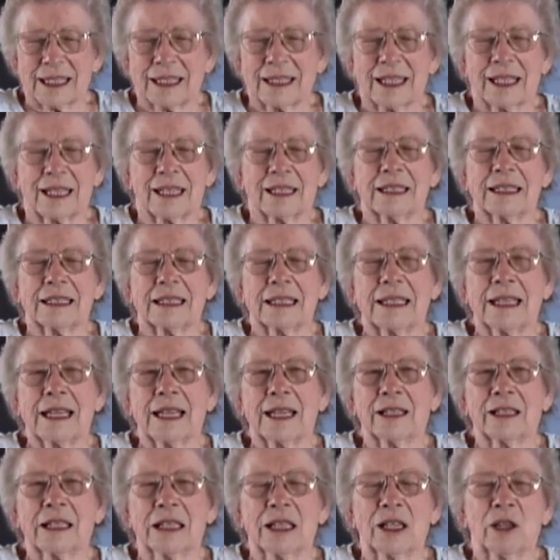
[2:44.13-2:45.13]
I did,
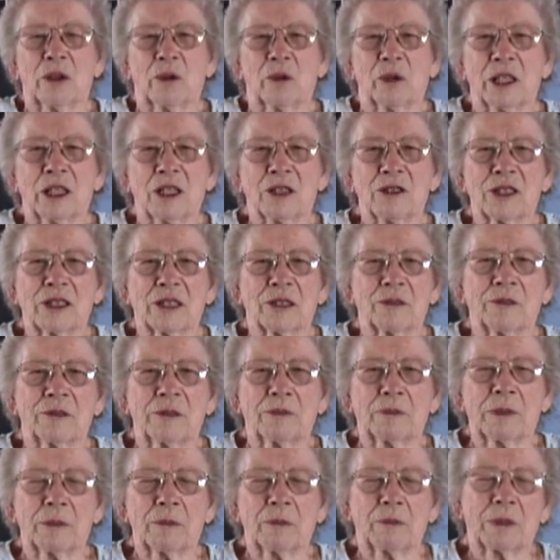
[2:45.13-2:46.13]
and we used to
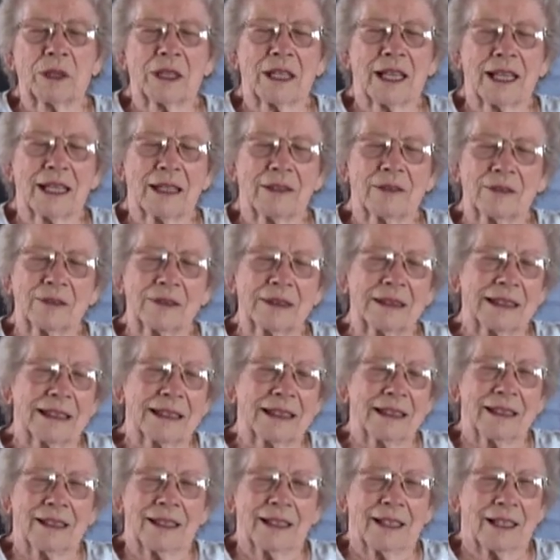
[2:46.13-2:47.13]
play.
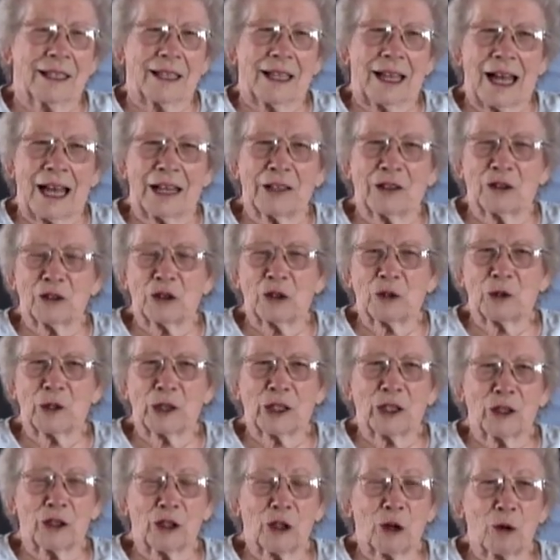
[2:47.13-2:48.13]
I don't know
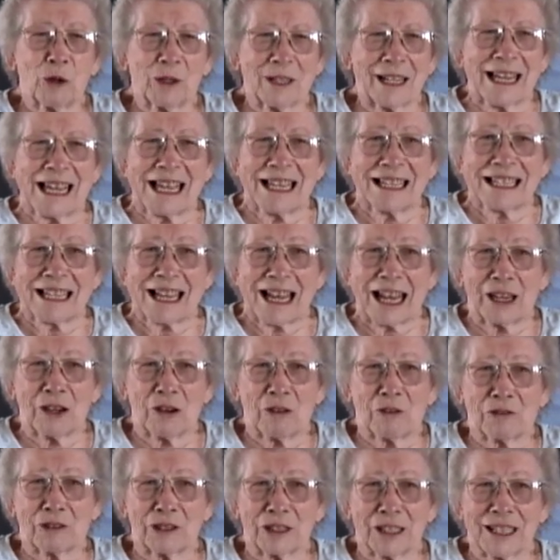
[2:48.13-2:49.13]
whether you know what anti-eye
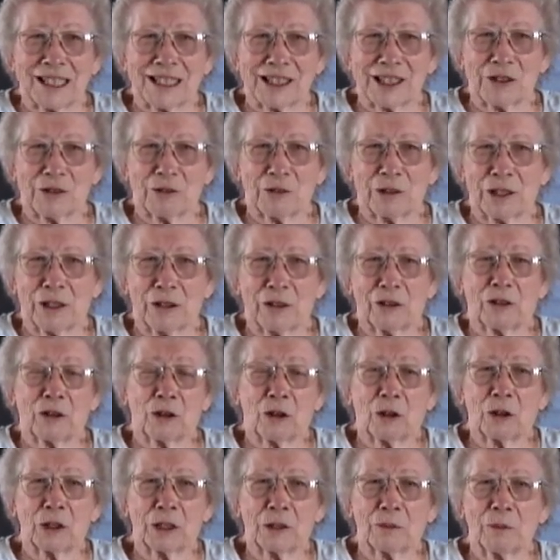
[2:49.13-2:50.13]
over is. When you
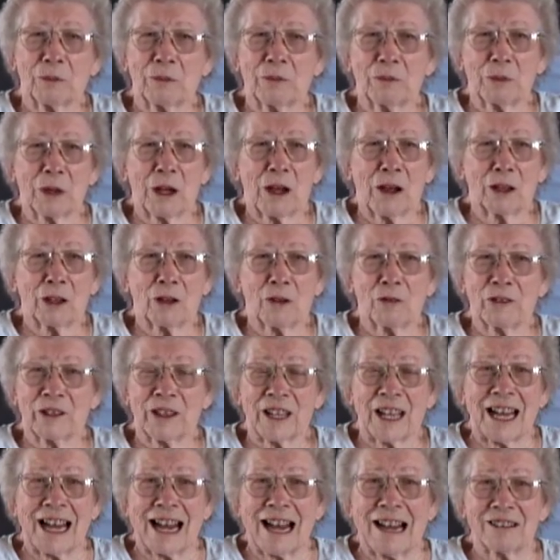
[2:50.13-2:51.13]
throw the ball over
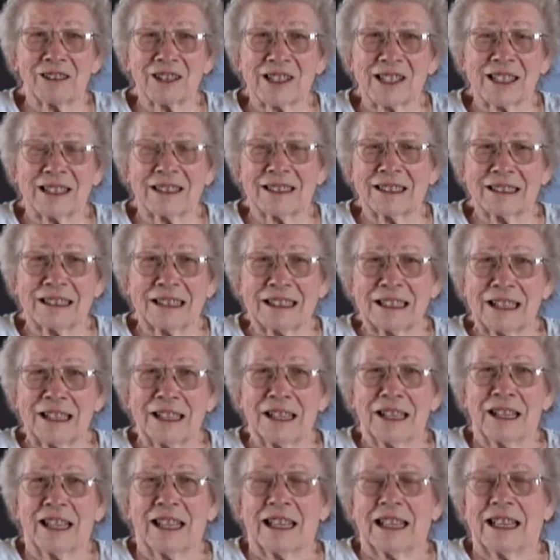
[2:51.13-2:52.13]
the house, and
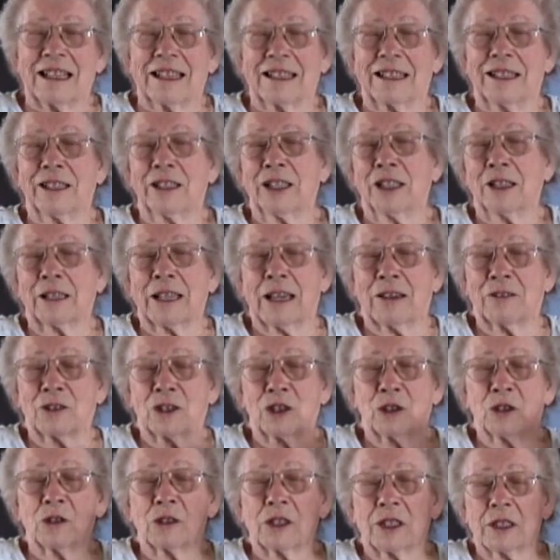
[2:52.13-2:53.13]
you have
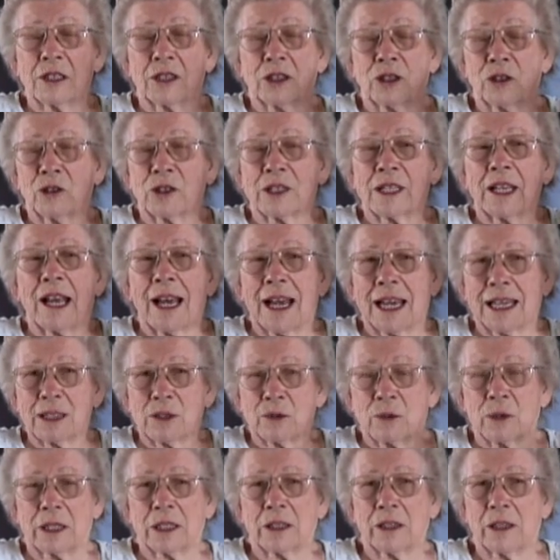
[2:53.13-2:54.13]
two two
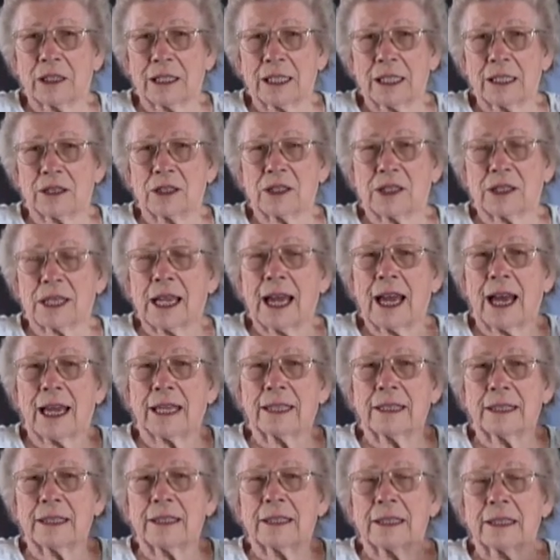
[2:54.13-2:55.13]
sides, one on each
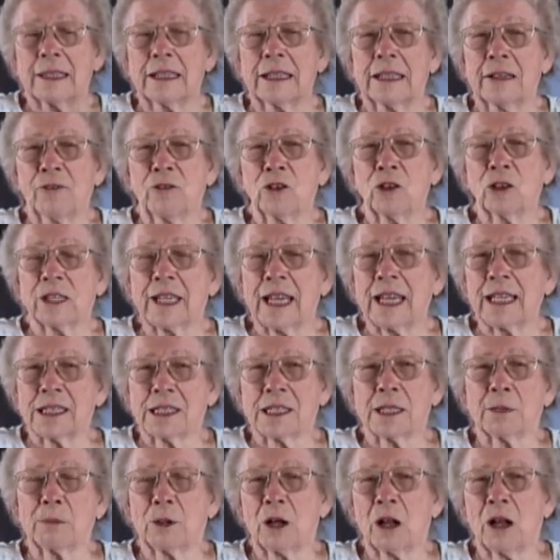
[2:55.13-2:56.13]
side, and if you
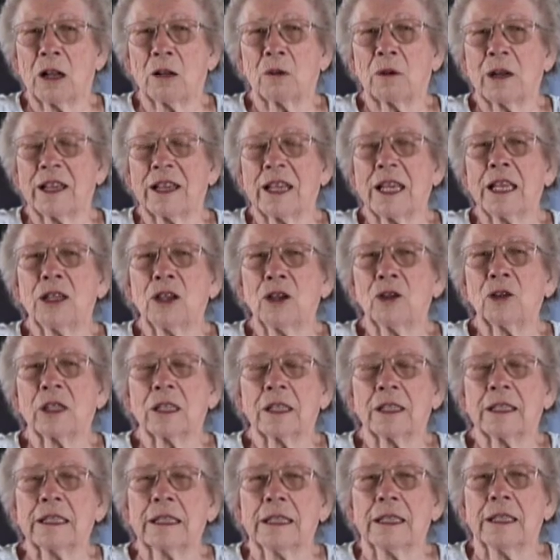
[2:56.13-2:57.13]
catch the ball, why then you
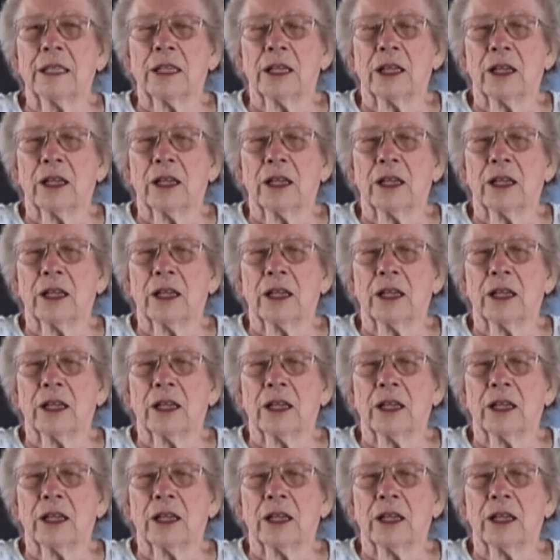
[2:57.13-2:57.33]
can